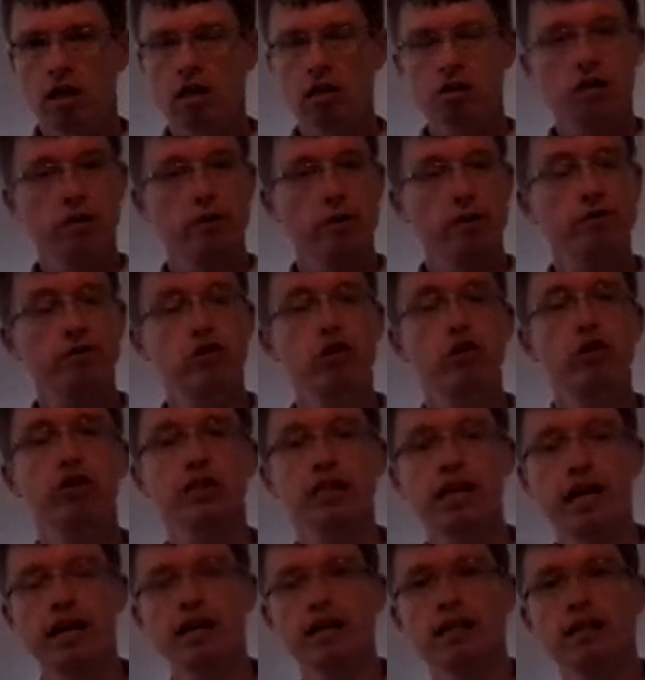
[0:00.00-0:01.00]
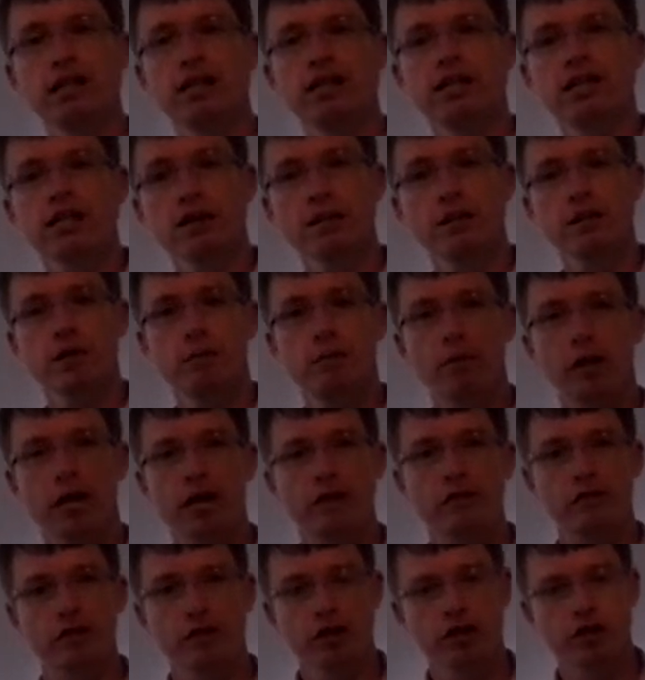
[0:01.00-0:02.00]
So we've looked at some of the
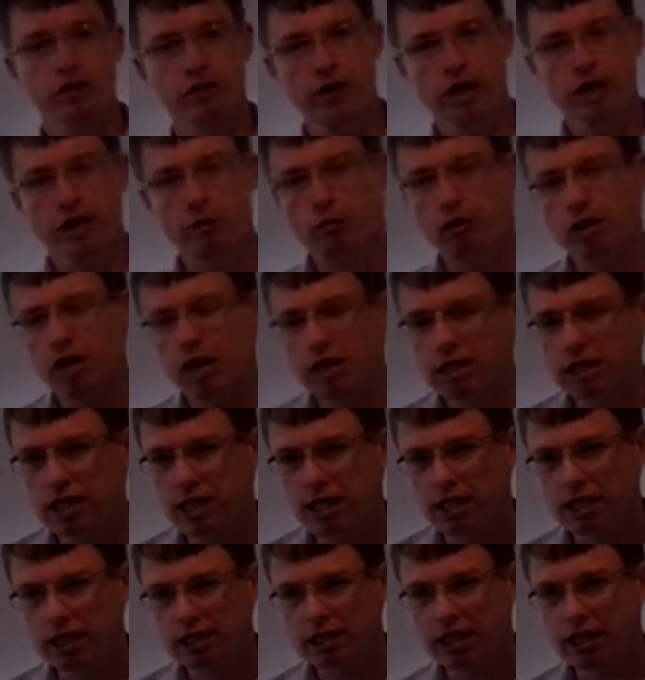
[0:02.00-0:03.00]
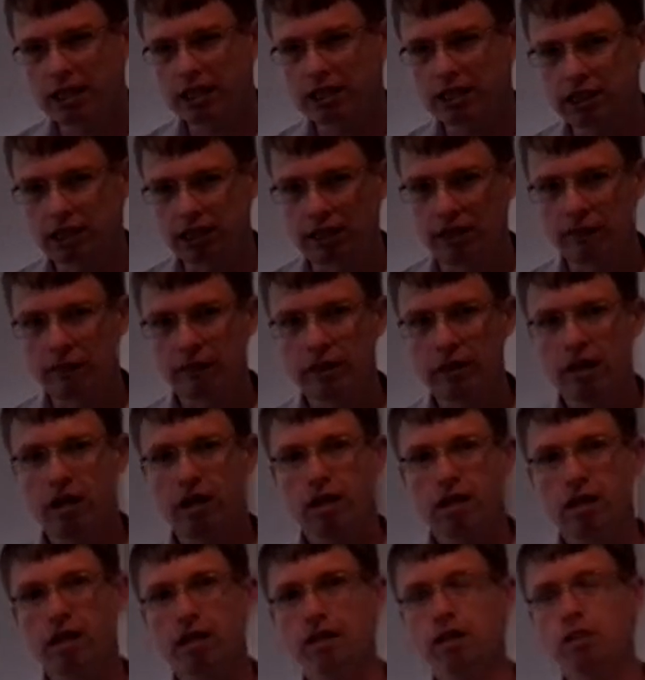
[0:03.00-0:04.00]
benefits of enterprise architecture.
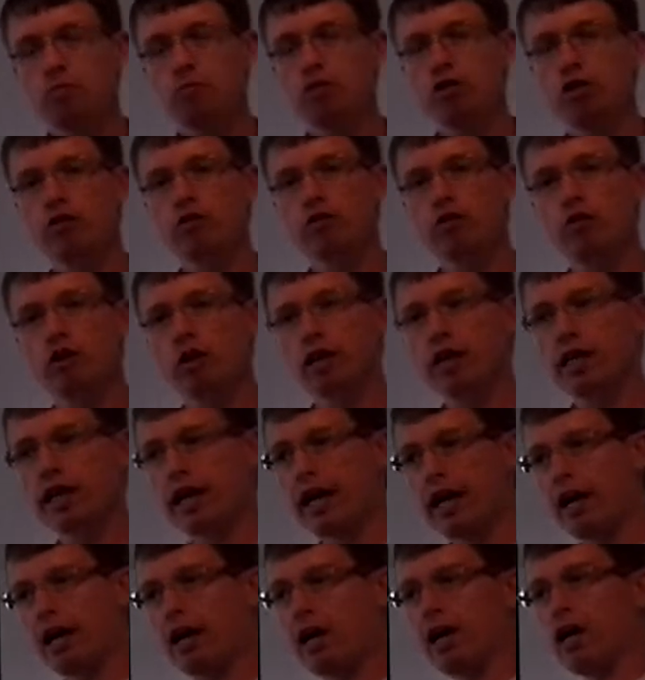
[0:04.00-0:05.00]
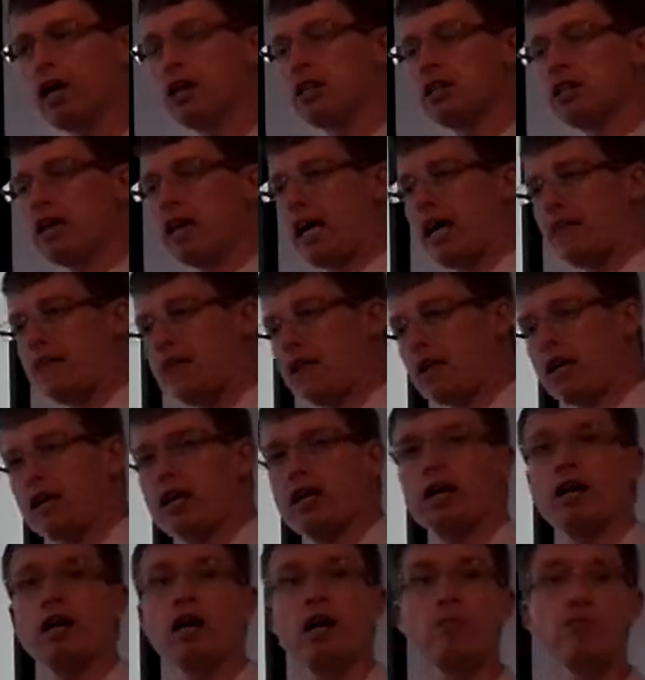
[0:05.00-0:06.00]
Let's move on now to having
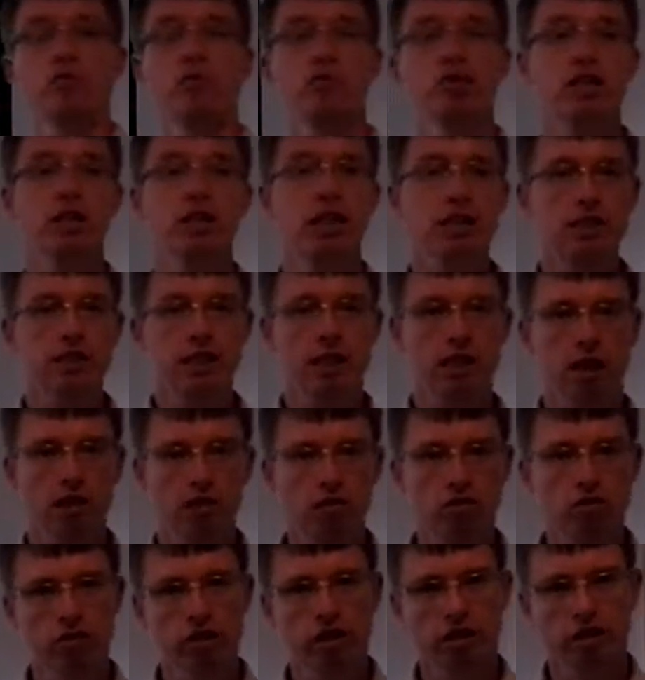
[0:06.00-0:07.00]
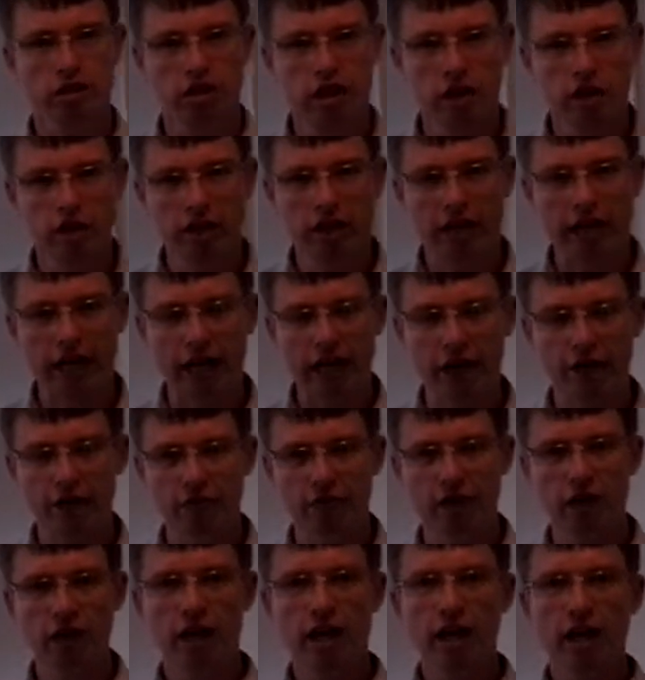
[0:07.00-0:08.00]
a more detailed look at TOGAF,
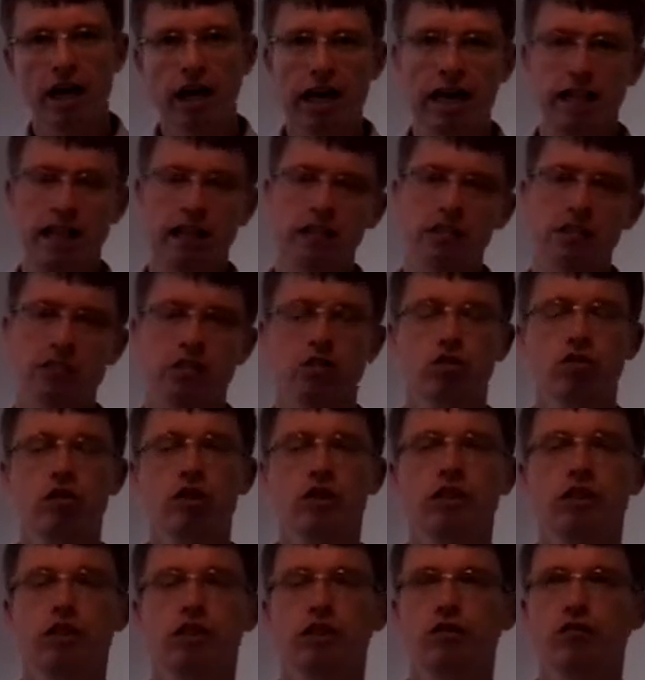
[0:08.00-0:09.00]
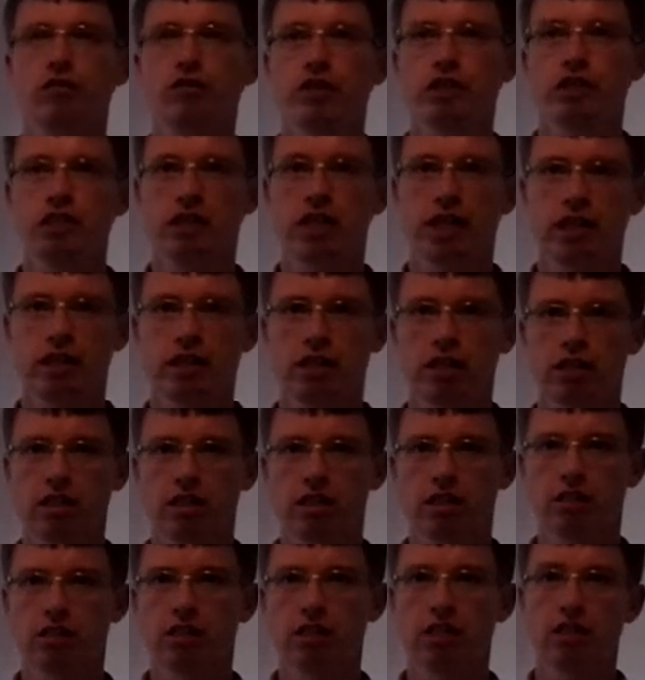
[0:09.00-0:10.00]
and let's look at the different
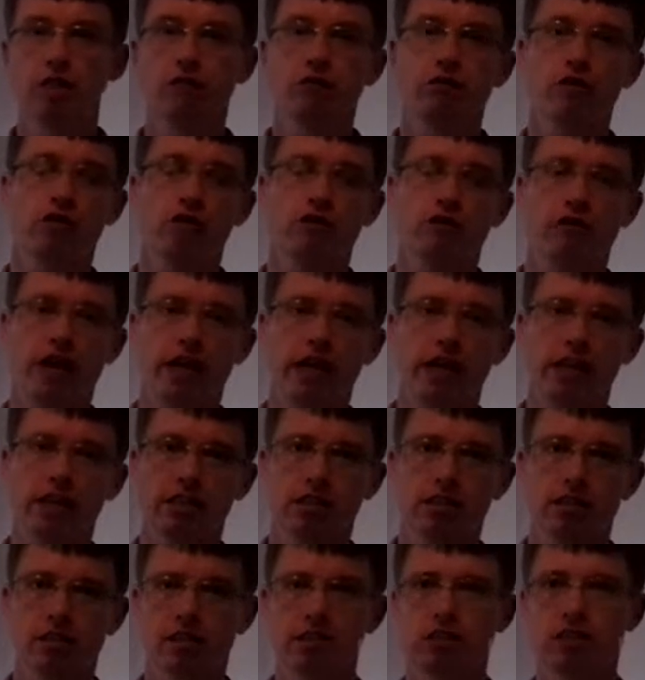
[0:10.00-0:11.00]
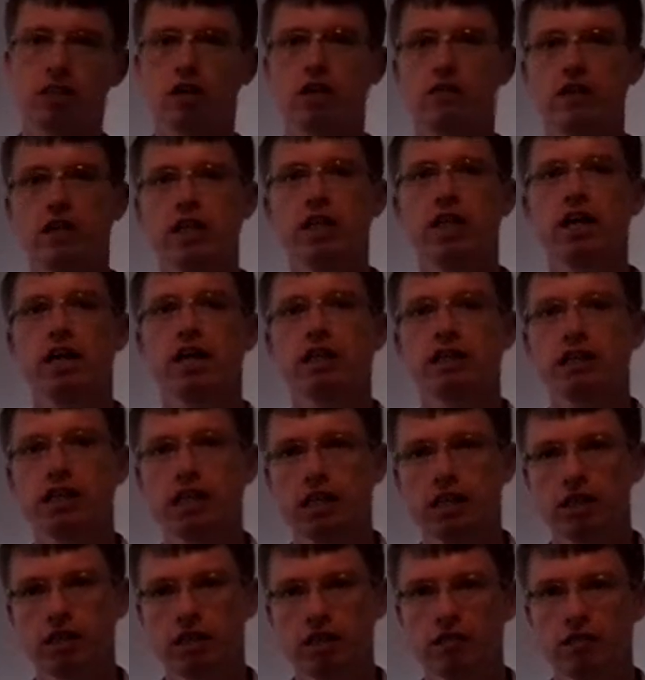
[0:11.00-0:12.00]
sections, the different phases of the
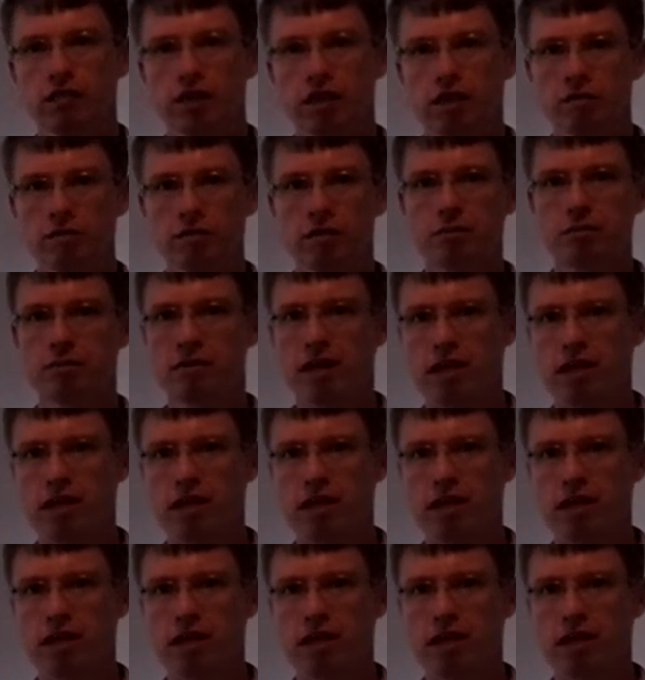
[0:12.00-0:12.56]
architecture development